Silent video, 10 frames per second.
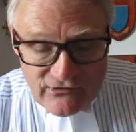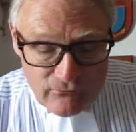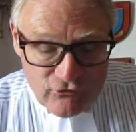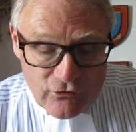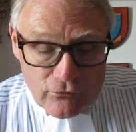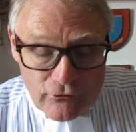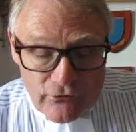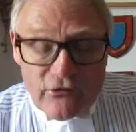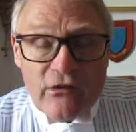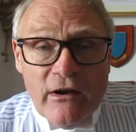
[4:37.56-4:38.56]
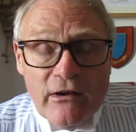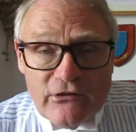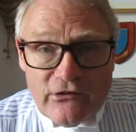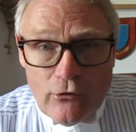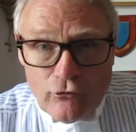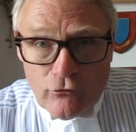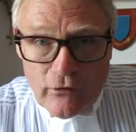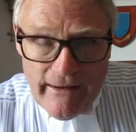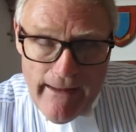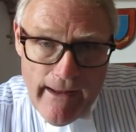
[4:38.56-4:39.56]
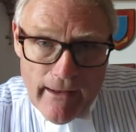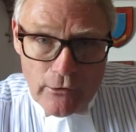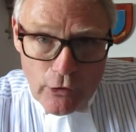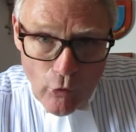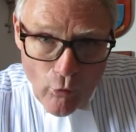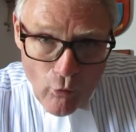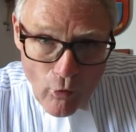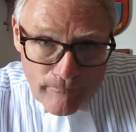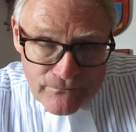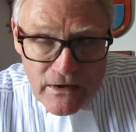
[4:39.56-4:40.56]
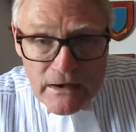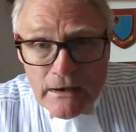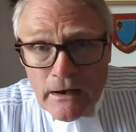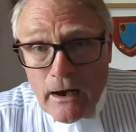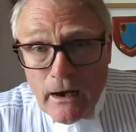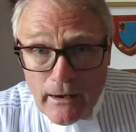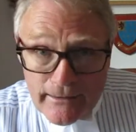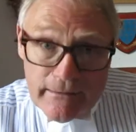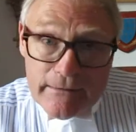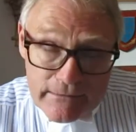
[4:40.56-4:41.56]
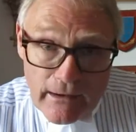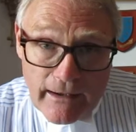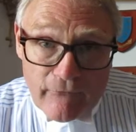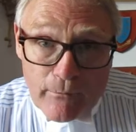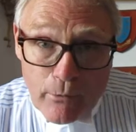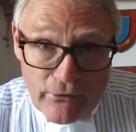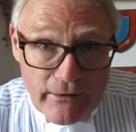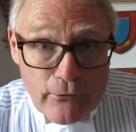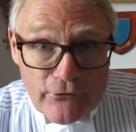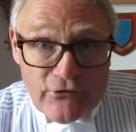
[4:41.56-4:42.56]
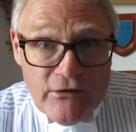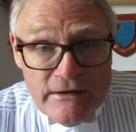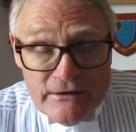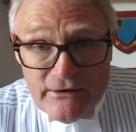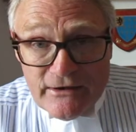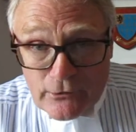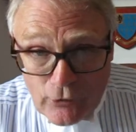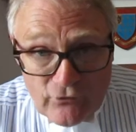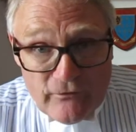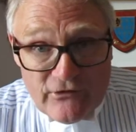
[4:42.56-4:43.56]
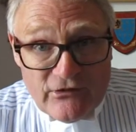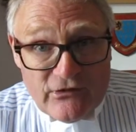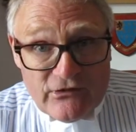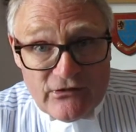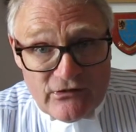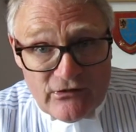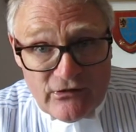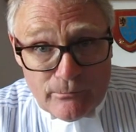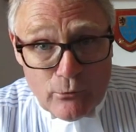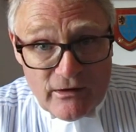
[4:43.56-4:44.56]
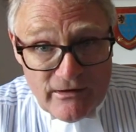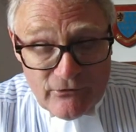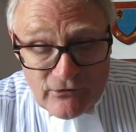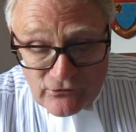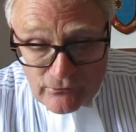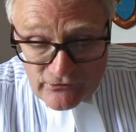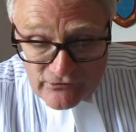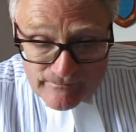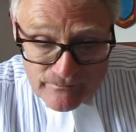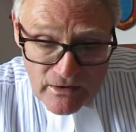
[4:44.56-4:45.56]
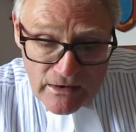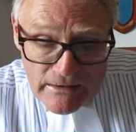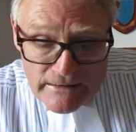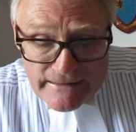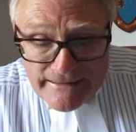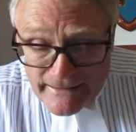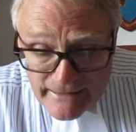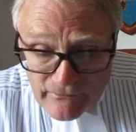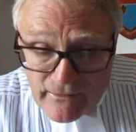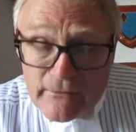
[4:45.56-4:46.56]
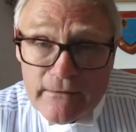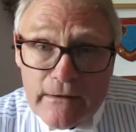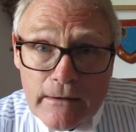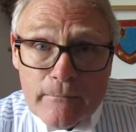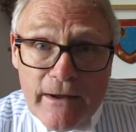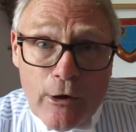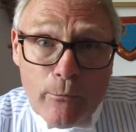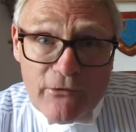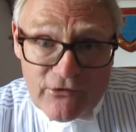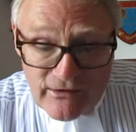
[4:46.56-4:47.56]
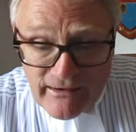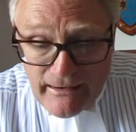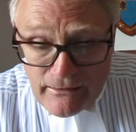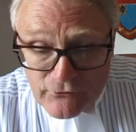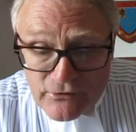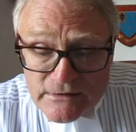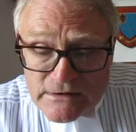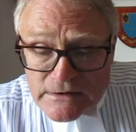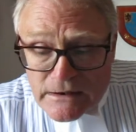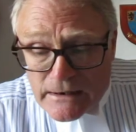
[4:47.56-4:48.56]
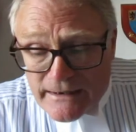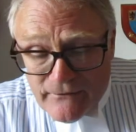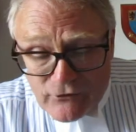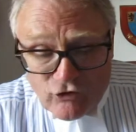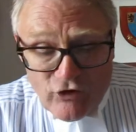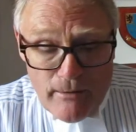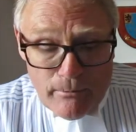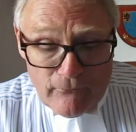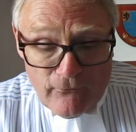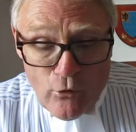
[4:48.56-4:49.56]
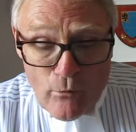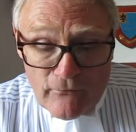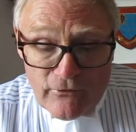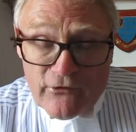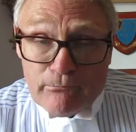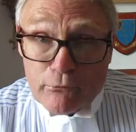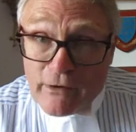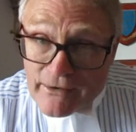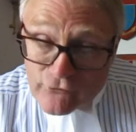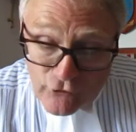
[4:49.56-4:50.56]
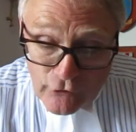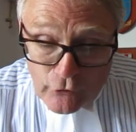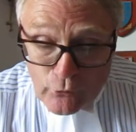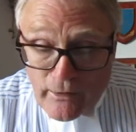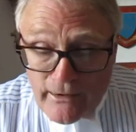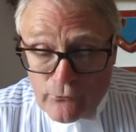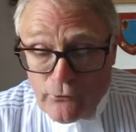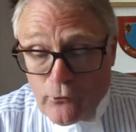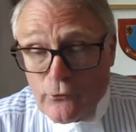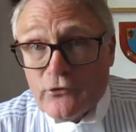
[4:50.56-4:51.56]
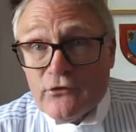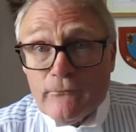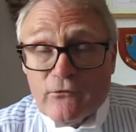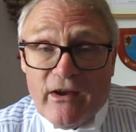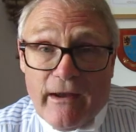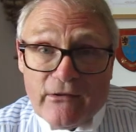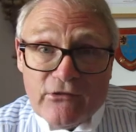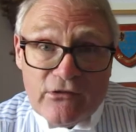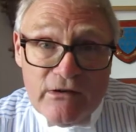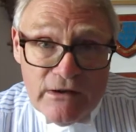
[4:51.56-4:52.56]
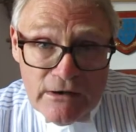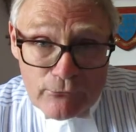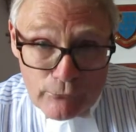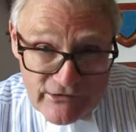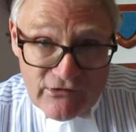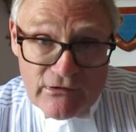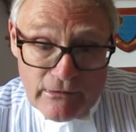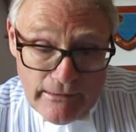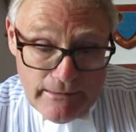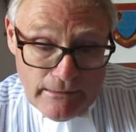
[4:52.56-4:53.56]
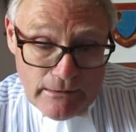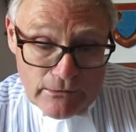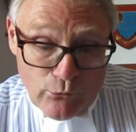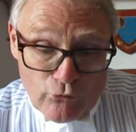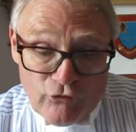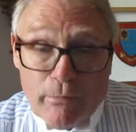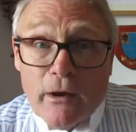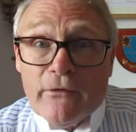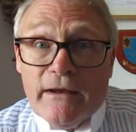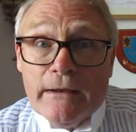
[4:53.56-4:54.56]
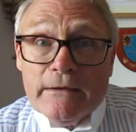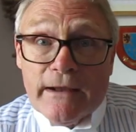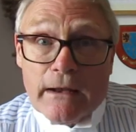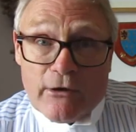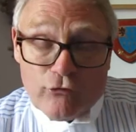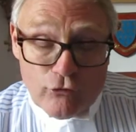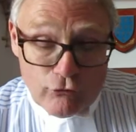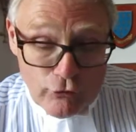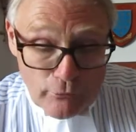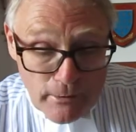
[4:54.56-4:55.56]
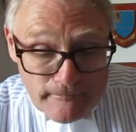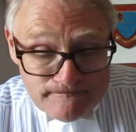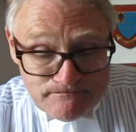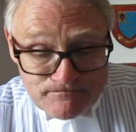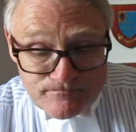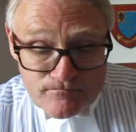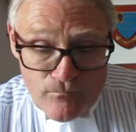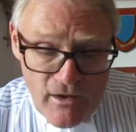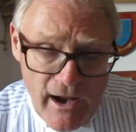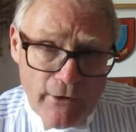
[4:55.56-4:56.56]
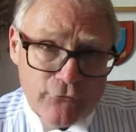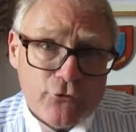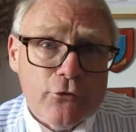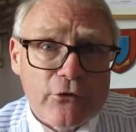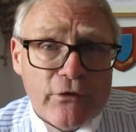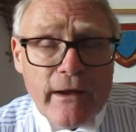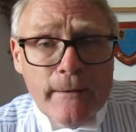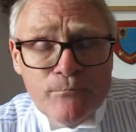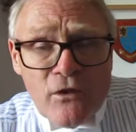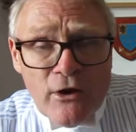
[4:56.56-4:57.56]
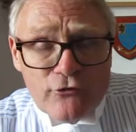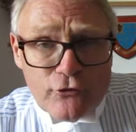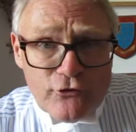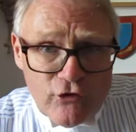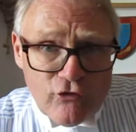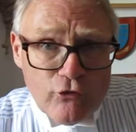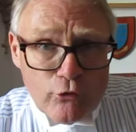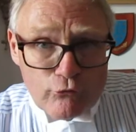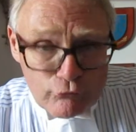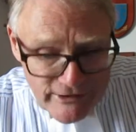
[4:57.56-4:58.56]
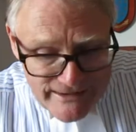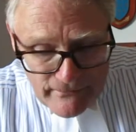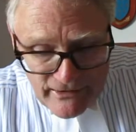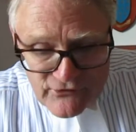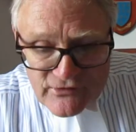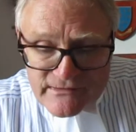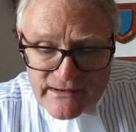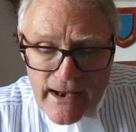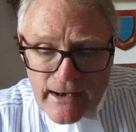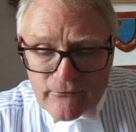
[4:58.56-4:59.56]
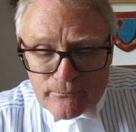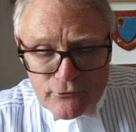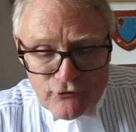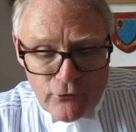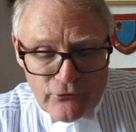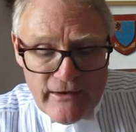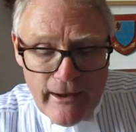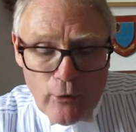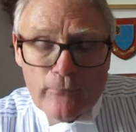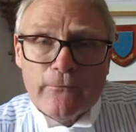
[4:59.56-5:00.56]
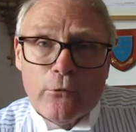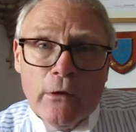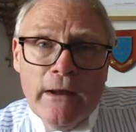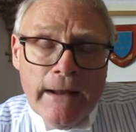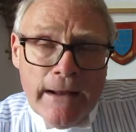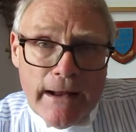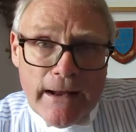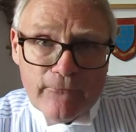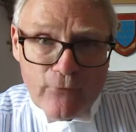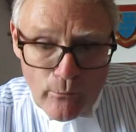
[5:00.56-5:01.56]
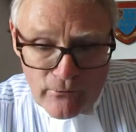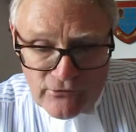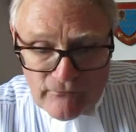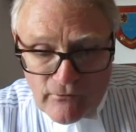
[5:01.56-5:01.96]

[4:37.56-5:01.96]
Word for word: of children's social care law. I, like everybody else, need a lot of assistance and this book gives it to us. Here then, um, help is at hand uh, in the shape and form of this brand new and authoritative text recently uh, launched by the Legal Action Group. And true to their traditional remit, LAG have produced a helpful and formative